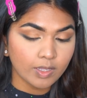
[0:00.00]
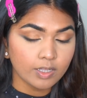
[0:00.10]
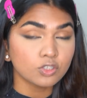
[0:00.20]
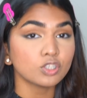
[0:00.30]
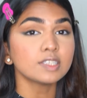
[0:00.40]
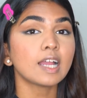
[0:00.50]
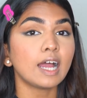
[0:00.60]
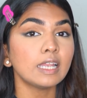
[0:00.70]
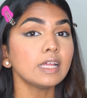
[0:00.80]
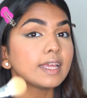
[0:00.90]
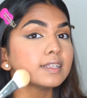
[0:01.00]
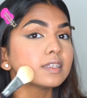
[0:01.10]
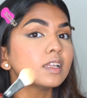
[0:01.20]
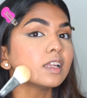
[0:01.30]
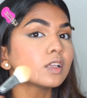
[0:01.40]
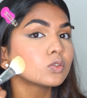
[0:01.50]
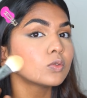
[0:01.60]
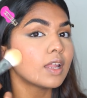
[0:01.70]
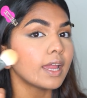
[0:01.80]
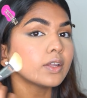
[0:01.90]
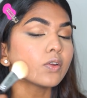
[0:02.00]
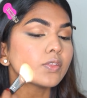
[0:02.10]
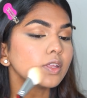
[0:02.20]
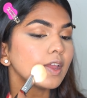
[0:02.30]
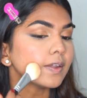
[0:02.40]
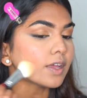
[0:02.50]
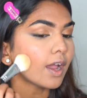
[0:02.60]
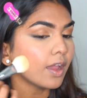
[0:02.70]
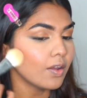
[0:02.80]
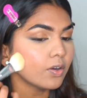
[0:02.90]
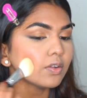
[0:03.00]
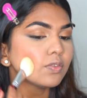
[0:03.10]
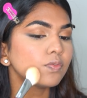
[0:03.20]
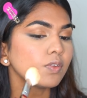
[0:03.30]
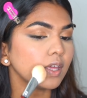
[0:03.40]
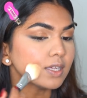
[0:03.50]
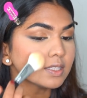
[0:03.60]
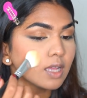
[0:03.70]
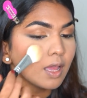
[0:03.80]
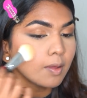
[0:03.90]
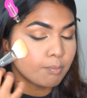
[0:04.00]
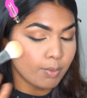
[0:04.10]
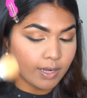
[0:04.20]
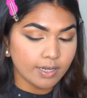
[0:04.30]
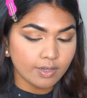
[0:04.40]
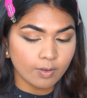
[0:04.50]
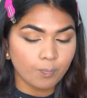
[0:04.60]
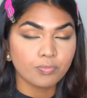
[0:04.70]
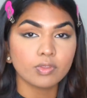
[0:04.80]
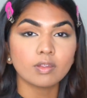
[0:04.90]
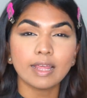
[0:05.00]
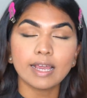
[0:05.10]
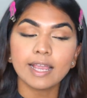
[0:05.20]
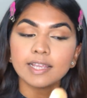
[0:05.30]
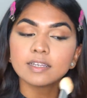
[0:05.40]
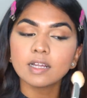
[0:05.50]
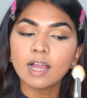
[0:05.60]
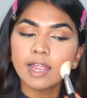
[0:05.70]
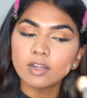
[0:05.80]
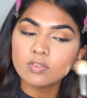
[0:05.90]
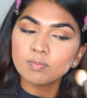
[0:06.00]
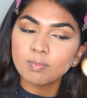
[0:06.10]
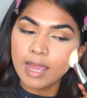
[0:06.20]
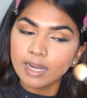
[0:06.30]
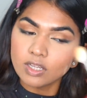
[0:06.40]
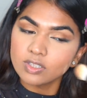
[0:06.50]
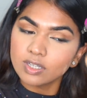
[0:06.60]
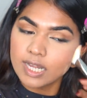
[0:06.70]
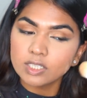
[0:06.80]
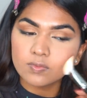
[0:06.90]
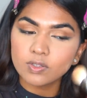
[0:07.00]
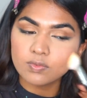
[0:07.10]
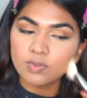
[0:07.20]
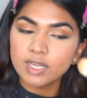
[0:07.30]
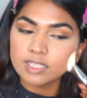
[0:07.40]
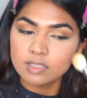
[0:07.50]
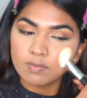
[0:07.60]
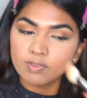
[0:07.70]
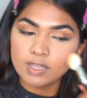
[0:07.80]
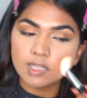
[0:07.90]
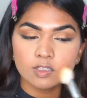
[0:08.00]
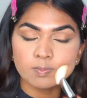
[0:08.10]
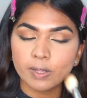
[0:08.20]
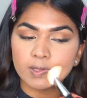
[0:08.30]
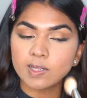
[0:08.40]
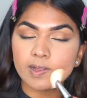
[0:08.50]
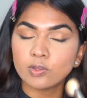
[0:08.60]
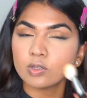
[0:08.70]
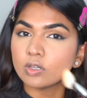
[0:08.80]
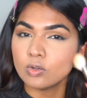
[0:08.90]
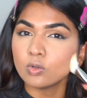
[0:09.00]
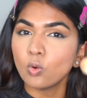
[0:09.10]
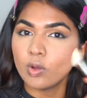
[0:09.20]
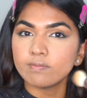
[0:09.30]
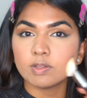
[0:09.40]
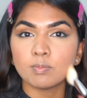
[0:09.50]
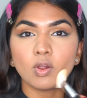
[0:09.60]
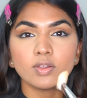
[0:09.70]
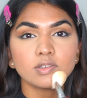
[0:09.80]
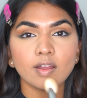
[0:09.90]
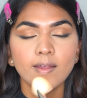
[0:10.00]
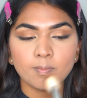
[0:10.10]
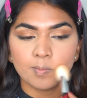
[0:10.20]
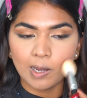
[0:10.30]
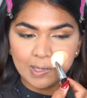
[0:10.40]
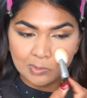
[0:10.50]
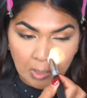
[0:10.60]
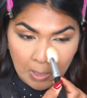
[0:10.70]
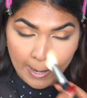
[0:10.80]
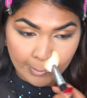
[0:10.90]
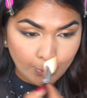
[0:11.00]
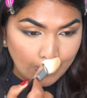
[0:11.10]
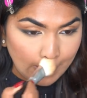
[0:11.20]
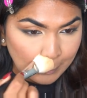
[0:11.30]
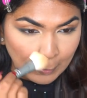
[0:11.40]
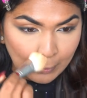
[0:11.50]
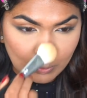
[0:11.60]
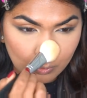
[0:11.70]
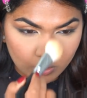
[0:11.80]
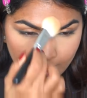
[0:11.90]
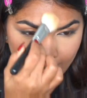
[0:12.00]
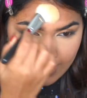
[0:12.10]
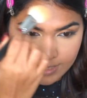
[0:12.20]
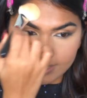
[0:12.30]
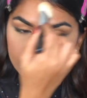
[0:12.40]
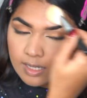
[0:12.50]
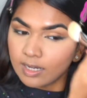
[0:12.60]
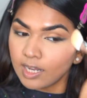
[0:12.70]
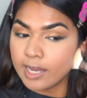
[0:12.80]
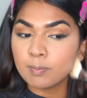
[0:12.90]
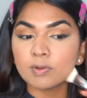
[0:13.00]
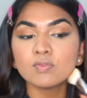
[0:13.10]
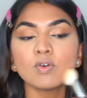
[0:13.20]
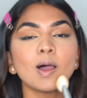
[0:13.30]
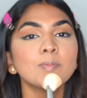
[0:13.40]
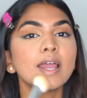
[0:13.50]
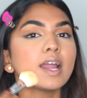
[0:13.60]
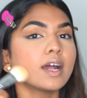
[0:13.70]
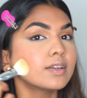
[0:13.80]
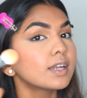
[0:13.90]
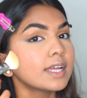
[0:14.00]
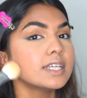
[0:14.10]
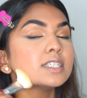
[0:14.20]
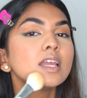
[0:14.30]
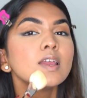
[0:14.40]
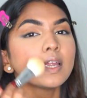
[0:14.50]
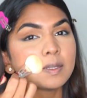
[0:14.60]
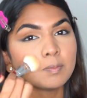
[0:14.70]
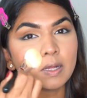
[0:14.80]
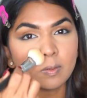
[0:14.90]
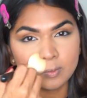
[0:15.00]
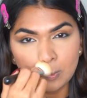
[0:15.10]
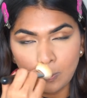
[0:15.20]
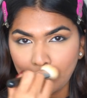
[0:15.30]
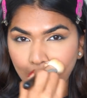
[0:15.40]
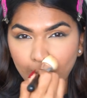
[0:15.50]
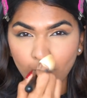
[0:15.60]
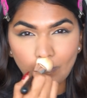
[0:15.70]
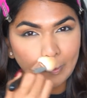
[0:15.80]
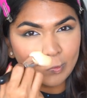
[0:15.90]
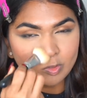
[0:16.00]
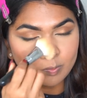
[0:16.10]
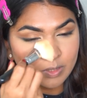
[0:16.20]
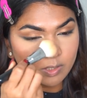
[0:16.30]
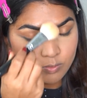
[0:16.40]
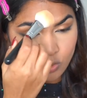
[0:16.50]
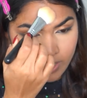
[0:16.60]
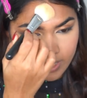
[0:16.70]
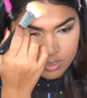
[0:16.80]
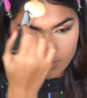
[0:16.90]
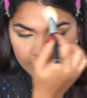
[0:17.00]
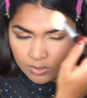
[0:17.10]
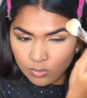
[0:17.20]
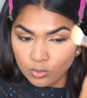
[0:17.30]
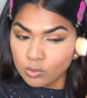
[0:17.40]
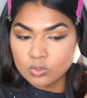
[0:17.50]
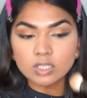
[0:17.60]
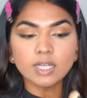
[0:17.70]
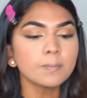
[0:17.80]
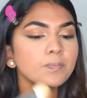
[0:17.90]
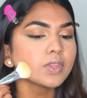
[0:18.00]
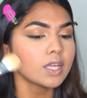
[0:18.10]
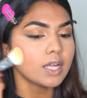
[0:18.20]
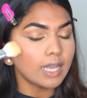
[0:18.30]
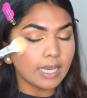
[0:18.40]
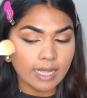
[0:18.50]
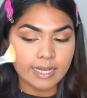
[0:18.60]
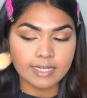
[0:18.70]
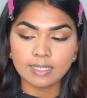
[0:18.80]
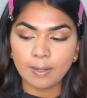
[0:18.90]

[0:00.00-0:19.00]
so this color is a little too light on the entire face but uh, like I can kind of manage the rest of the face with this because I you know go in with bronzer and blush and so it does not look as light but for my under eyes it becomes too dark if I use medium so hence I'm like you know using light